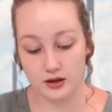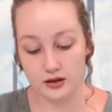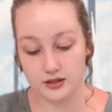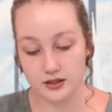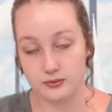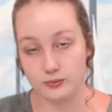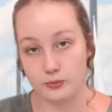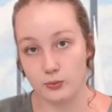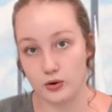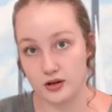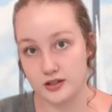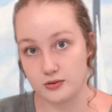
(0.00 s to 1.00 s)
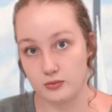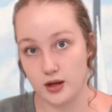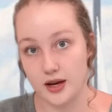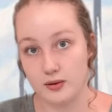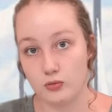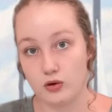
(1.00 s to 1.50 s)
doesn't work
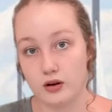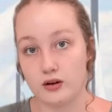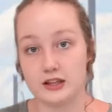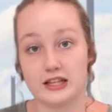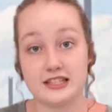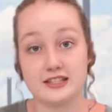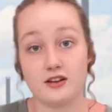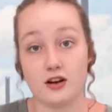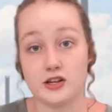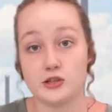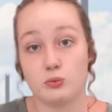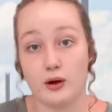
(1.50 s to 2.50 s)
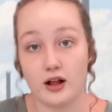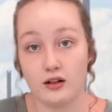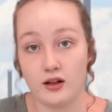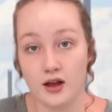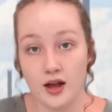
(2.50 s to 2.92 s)
anymore, or at least not as well,